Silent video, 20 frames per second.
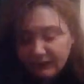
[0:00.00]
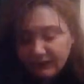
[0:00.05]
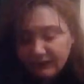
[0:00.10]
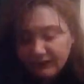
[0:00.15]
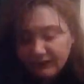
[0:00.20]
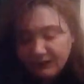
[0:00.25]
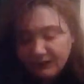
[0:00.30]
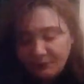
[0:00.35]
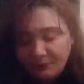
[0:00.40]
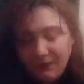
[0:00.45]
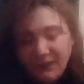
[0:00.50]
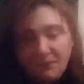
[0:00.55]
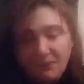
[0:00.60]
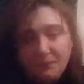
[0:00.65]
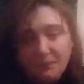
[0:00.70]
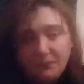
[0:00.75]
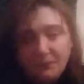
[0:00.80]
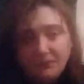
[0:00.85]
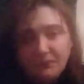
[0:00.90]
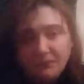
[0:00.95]

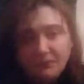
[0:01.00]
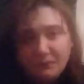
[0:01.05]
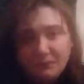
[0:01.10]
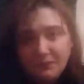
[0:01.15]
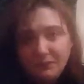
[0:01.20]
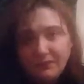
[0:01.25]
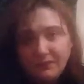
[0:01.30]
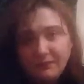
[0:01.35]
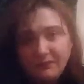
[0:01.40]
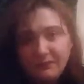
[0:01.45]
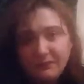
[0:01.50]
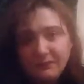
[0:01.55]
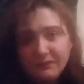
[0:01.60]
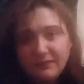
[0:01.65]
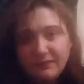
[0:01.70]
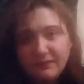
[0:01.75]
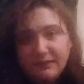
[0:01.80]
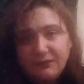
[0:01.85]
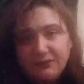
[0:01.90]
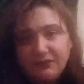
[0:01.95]
people
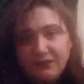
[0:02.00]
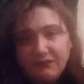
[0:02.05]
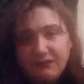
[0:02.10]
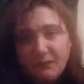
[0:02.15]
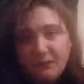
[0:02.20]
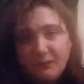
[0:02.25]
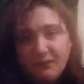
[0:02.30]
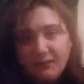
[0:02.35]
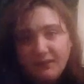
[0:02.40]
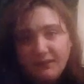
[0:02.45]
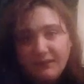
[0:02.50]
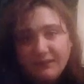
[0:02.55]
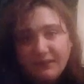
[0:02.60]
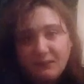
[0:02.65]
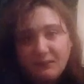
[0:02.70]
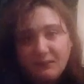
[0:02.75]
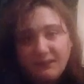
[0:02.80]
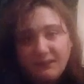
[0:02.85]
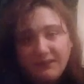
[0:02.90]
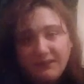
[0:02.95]
who think that because I'm
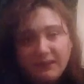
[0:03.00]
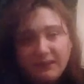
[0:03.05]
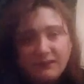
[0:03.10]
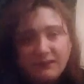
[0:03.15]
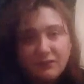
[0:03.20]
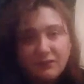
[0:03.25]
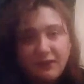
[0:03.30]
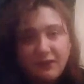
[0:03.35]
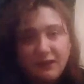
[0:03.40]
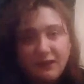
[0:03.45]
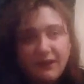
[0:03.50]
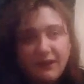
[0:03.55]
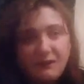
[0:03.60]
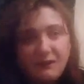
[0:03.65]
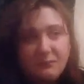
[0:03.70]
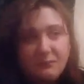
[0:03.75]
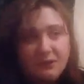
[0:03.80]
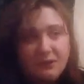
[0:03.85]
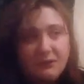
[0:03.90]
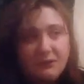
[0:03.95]
asexual I'm
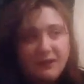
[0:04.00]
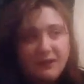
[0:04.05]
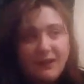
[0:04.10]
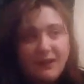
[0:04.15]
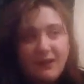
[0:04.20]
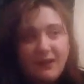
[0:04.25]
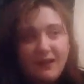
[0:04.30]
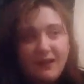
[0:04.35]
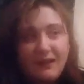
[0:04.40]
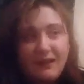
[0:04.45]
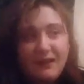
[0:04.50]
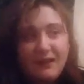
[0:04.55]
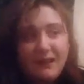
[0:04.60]
gonna